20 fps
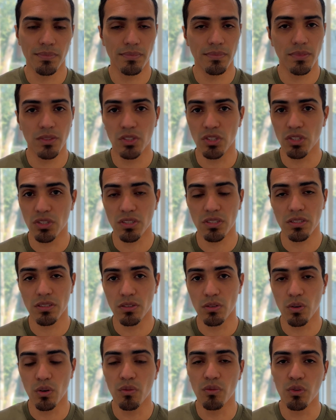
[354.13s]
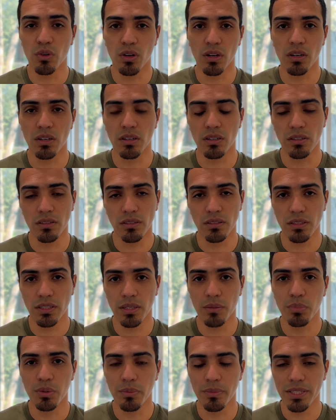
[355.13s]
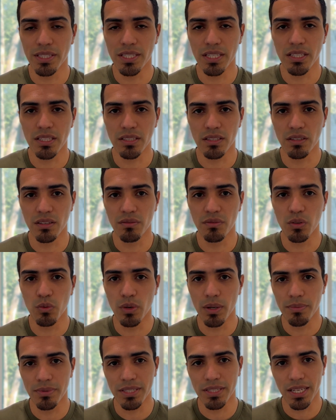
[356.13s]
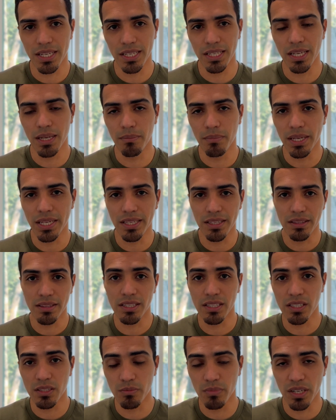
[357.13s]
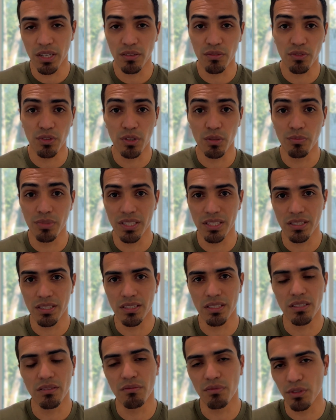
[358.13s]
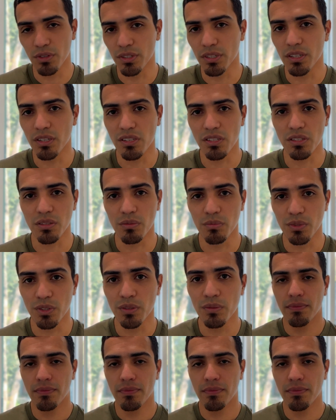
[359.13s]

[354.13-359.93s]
just the overall implementation of your website and making things better for your business and for your customer.